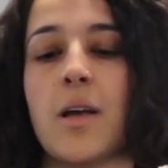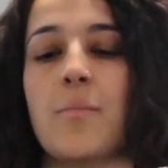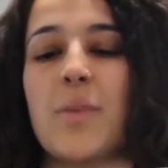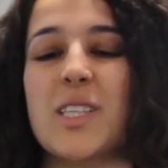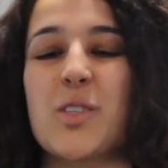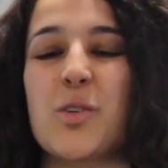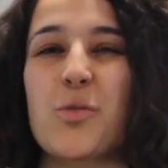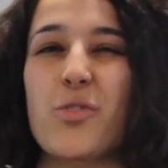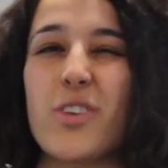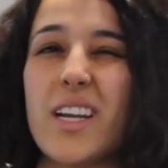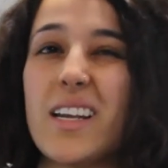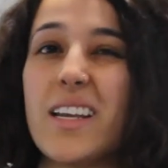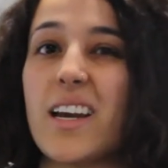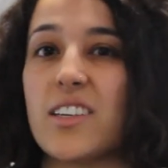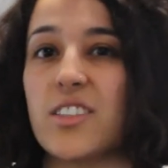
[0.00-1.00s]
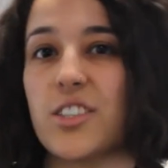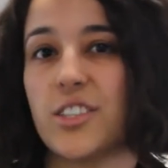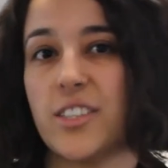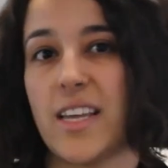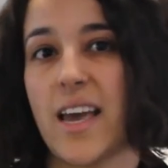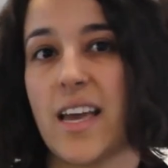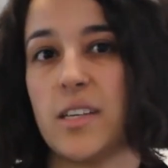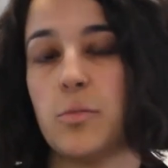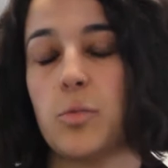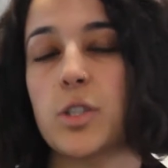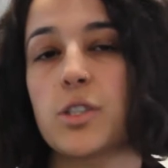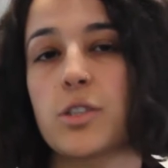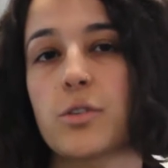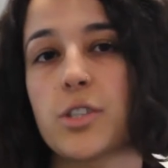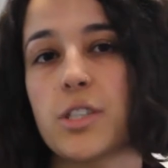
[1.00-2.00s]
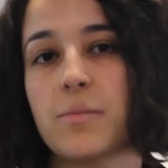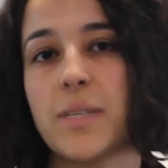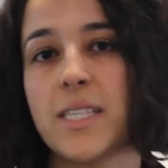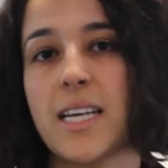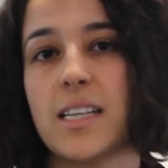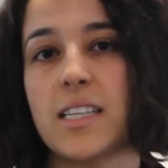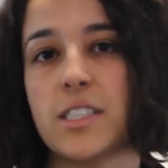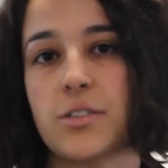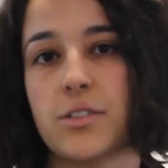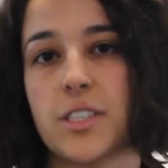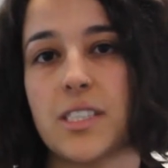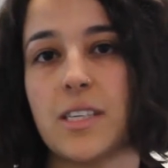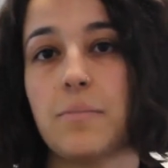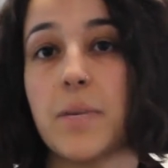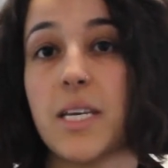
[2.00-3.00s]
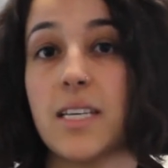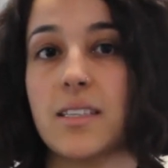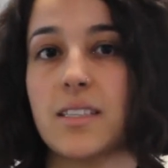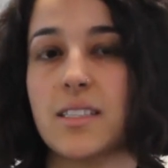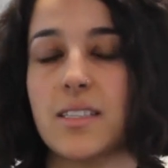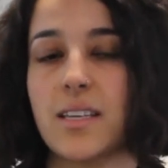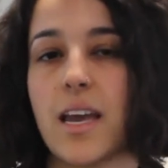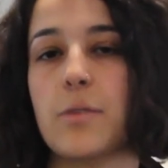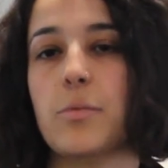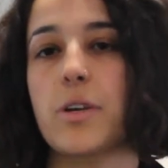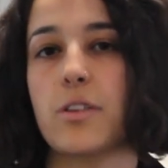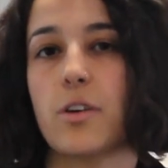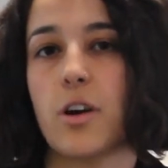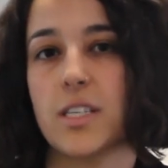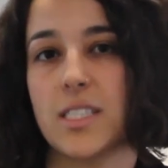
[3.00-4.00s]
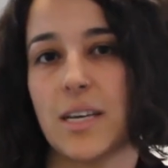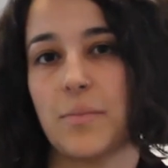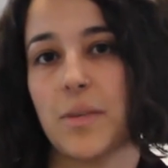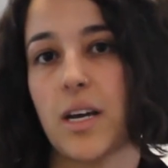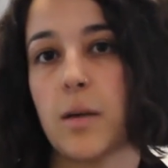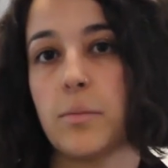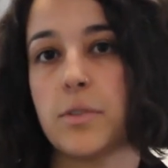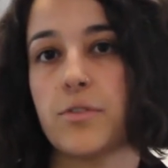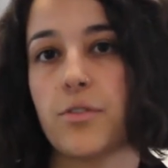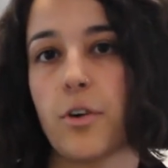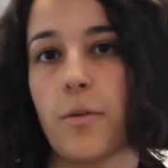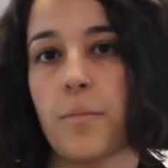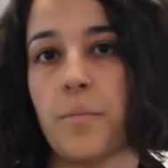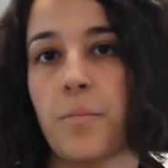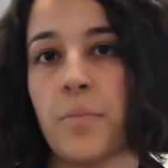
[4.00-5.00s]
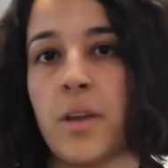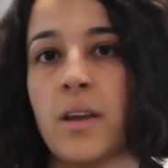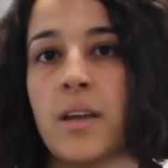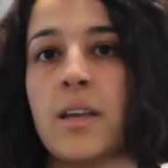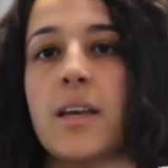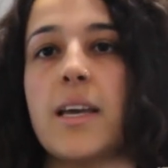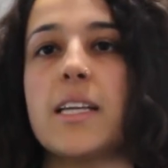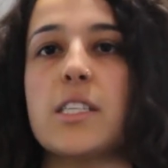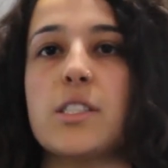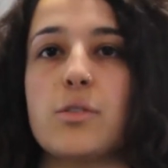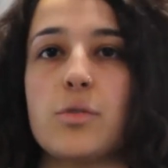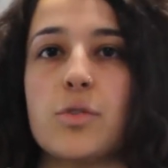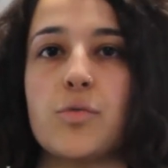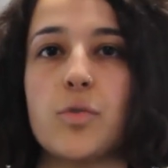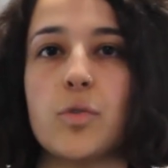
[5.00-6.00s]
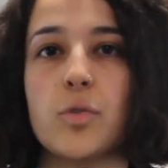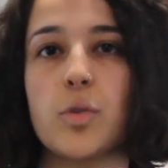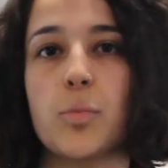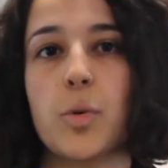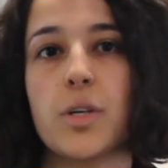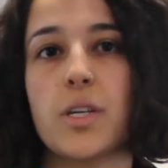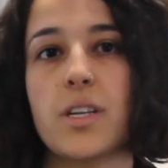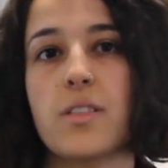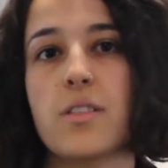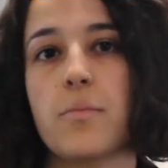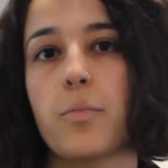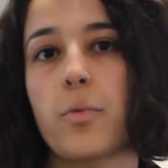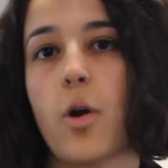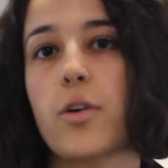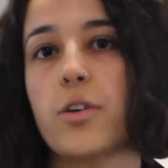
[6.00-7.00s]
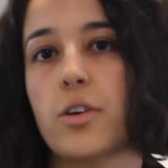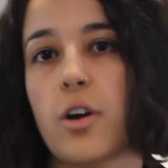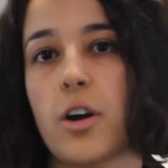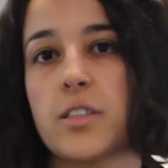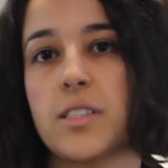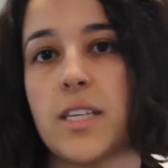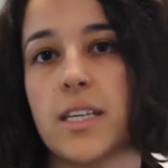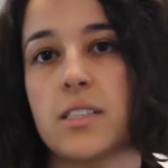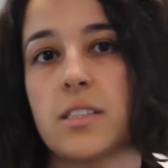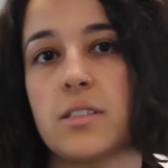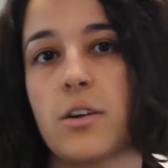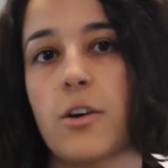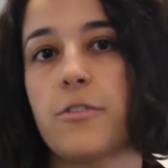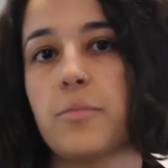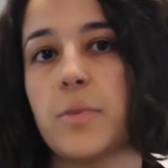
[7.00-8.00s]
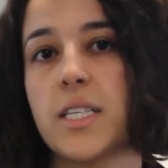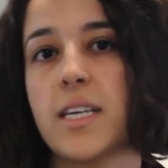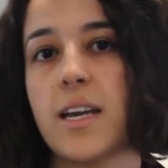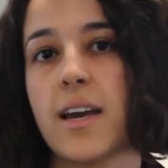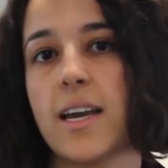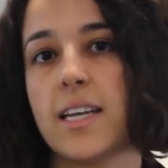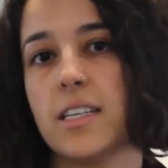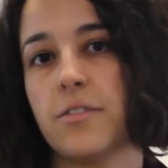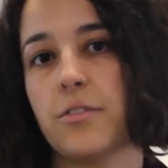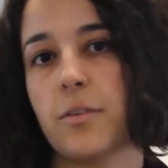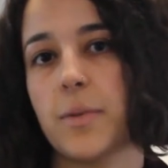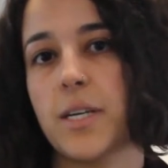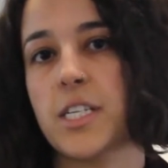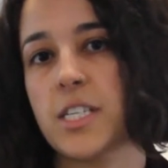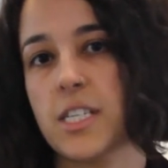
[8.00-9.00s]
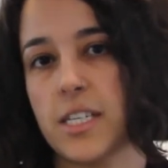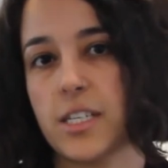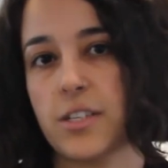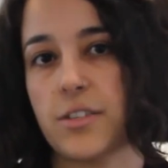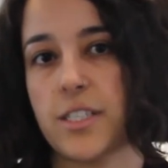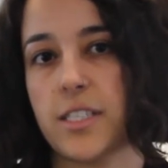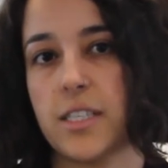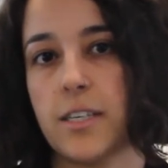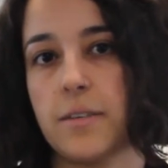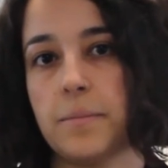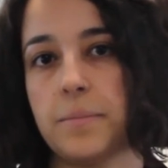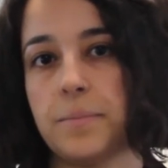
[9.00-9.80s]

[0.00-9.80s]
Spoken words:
But to really understand what social media literacy means and where the concept comes from, it is useful to put it in the broader context of media and information literacy.